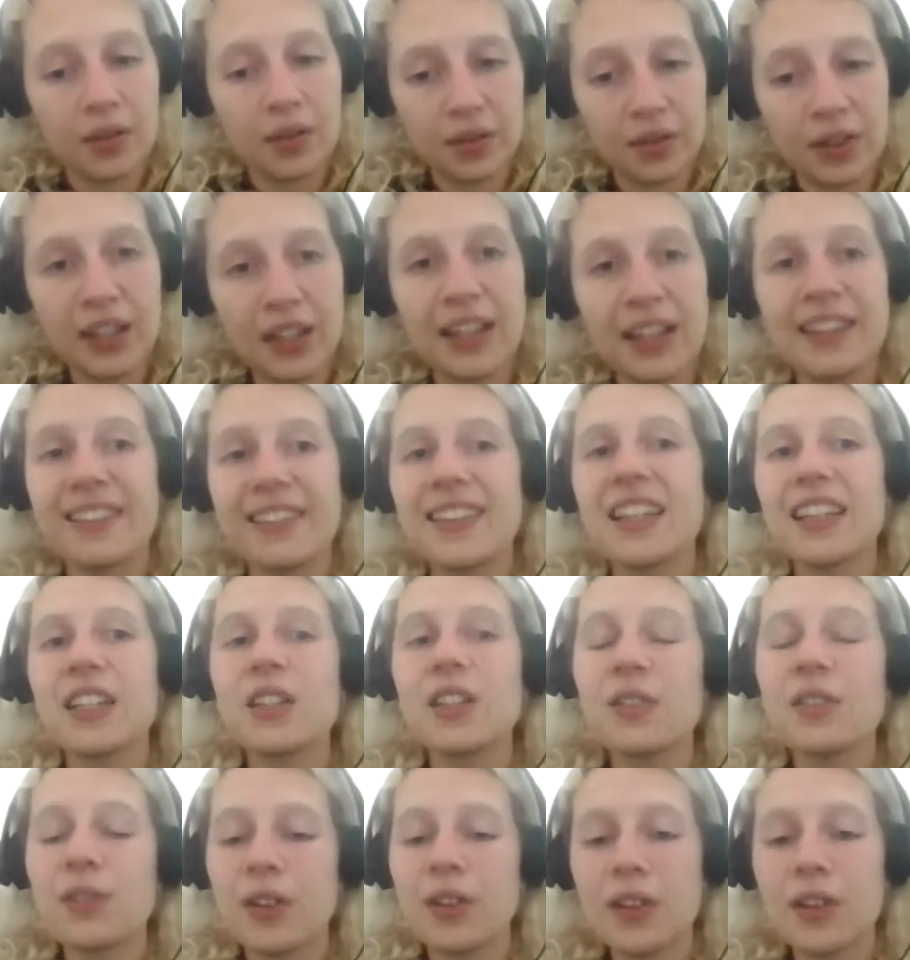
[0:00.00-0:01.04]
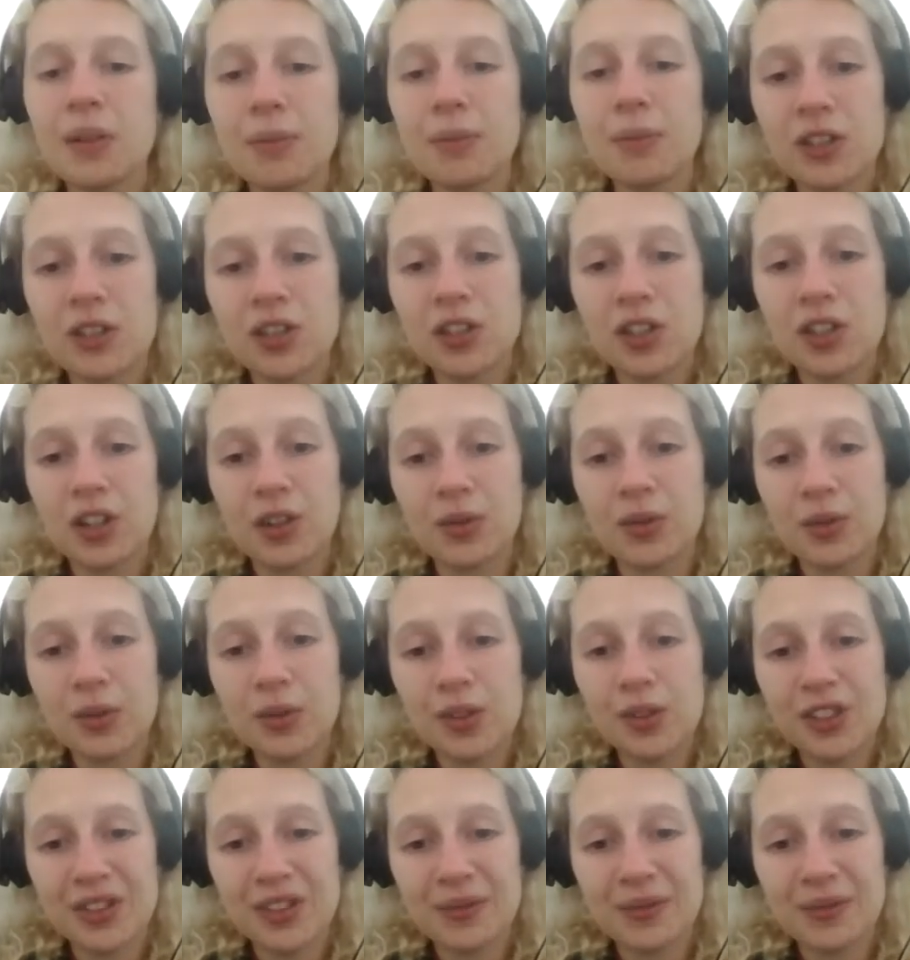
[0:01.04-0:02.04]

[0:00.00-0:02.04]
Okay, thank you very much, Arush.